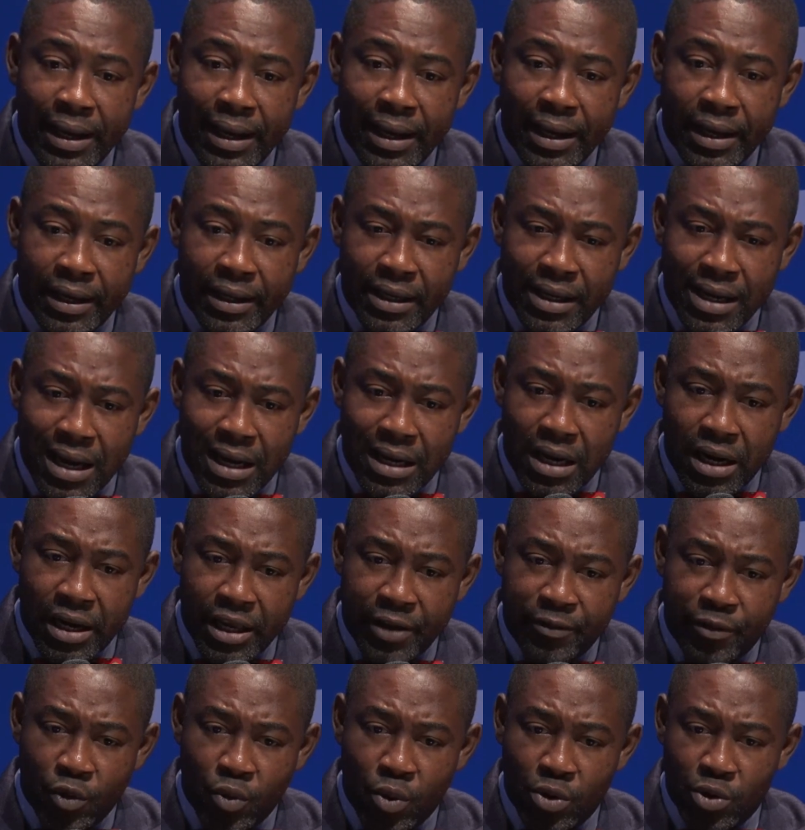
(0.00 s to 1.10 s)
in Ghana, if
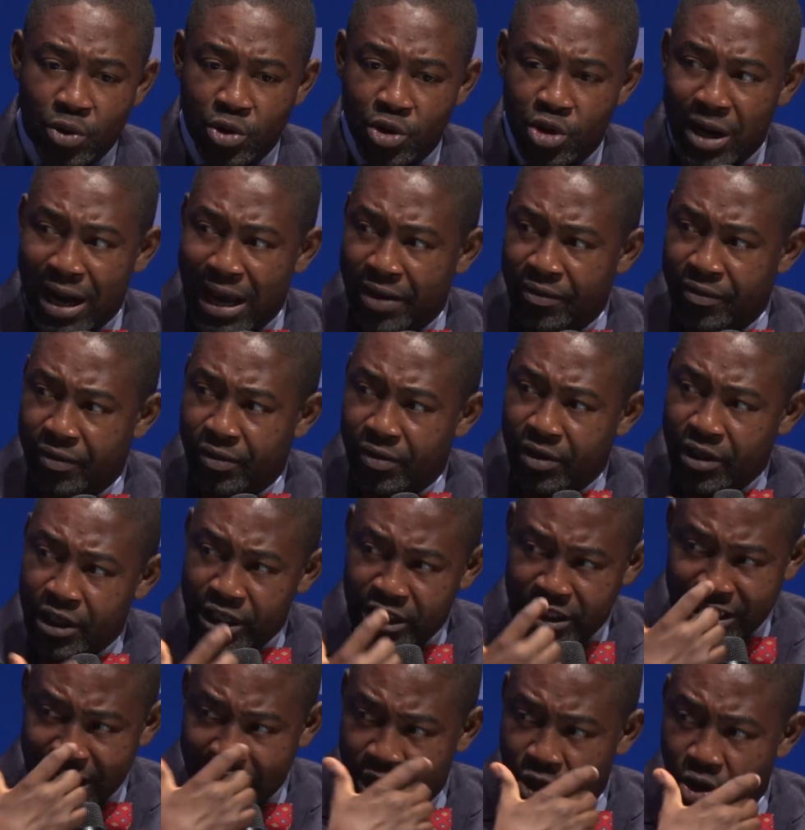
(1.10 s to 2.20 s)
you want to drive, they
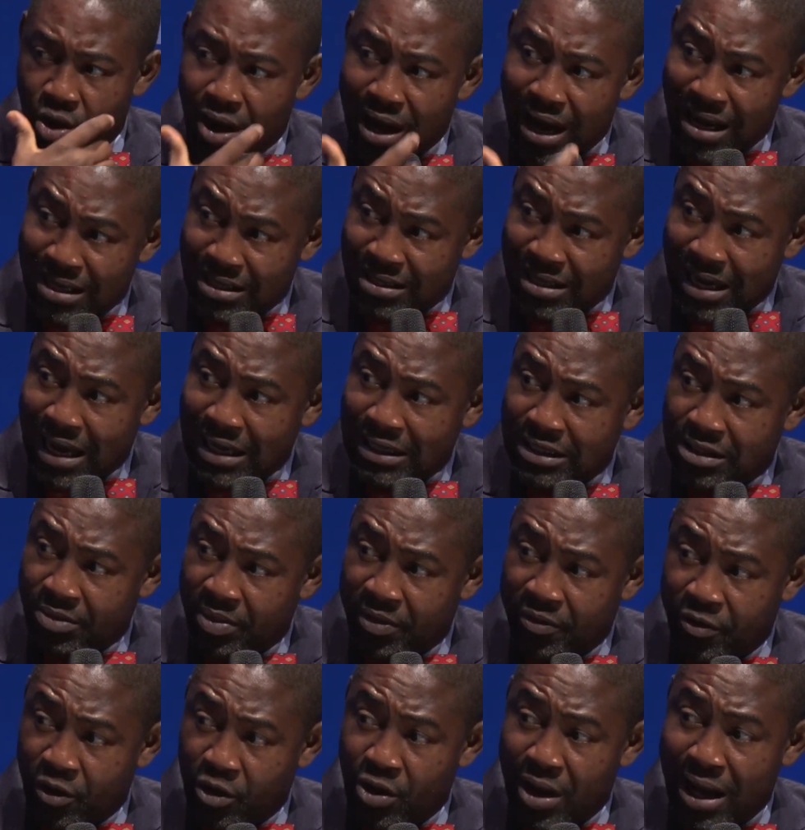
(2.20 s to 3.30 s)
check your eyesight
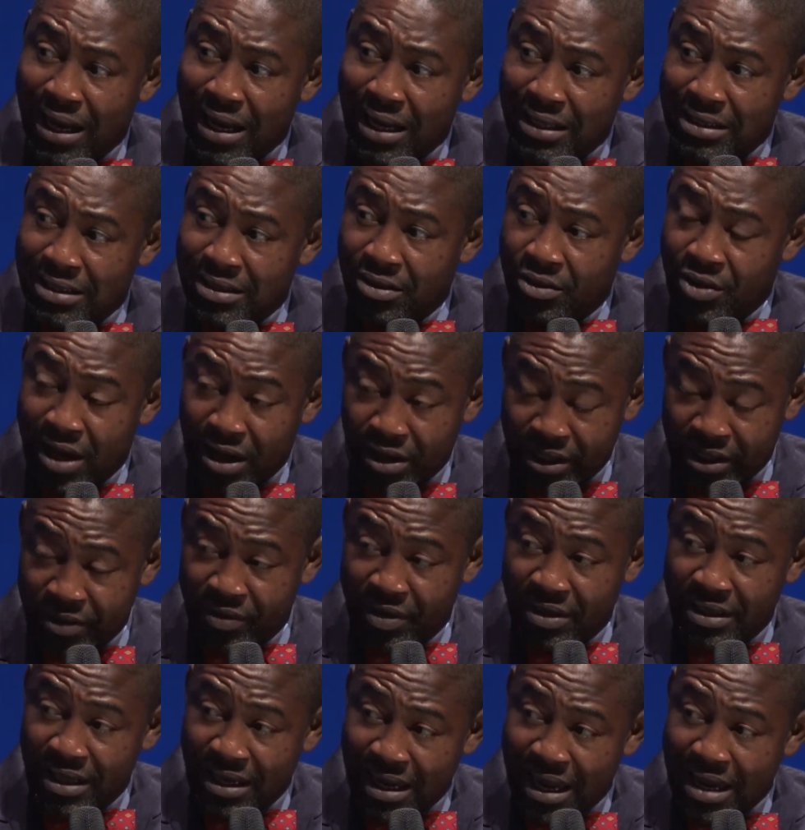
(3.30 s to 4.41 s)
before you are given
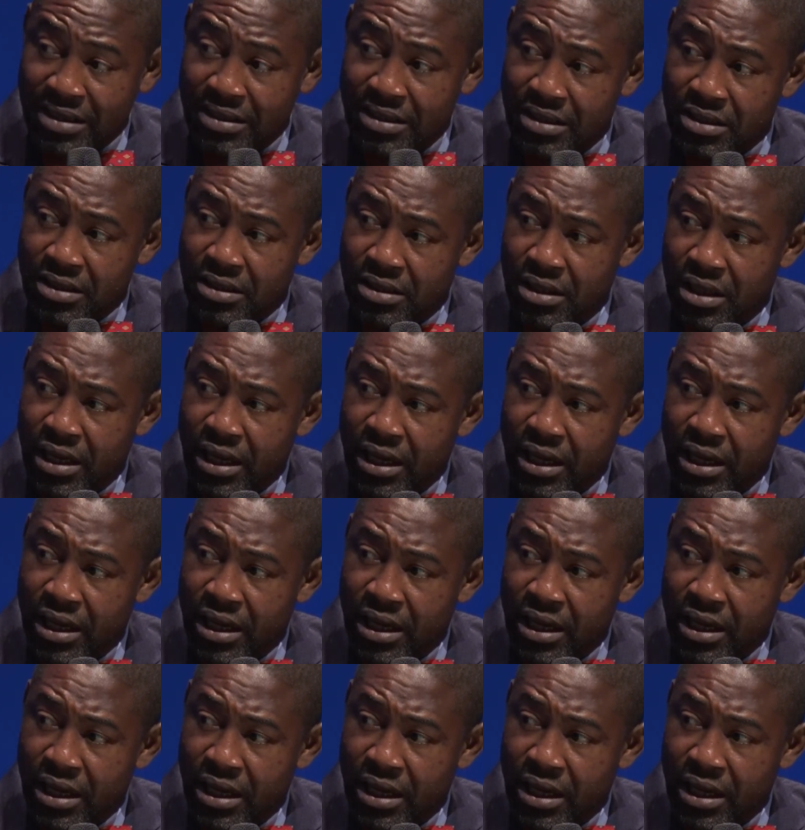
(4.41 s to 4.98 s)
the license.